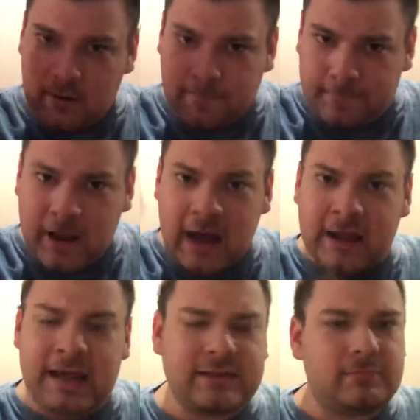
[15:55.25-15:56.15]

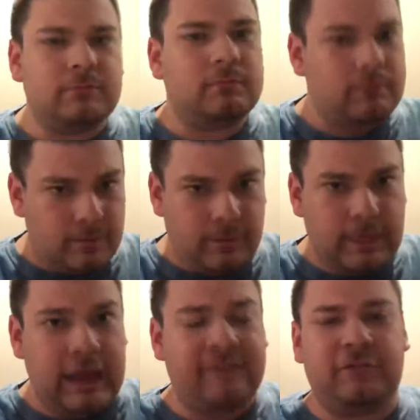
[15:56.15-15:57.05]
buy it
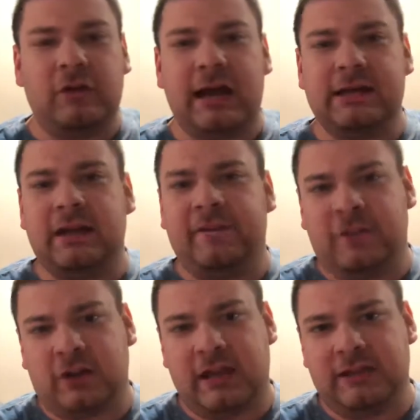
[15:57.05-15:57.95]
if
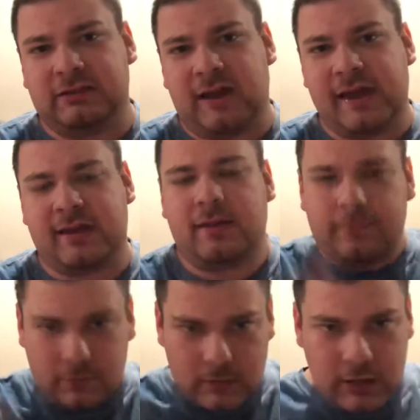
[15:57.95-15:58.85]
your kids like.
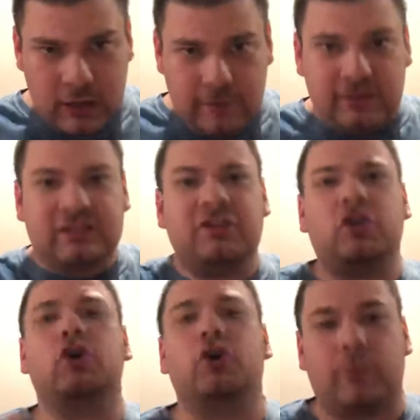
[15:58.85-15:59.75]
This is a
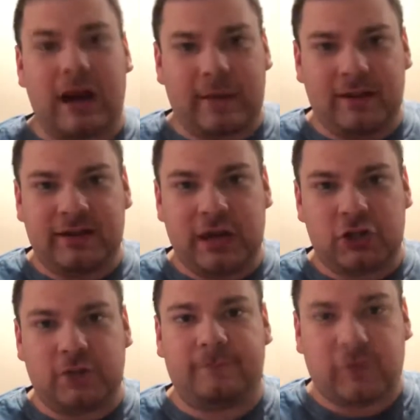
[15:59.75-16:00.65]
good
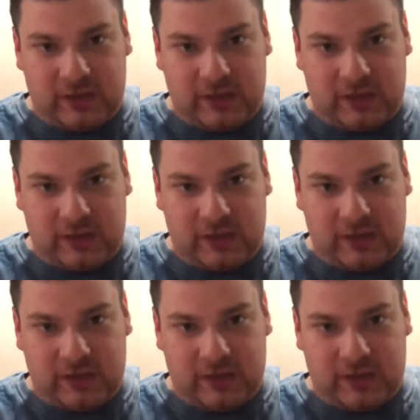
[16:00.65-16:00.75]
recommendation for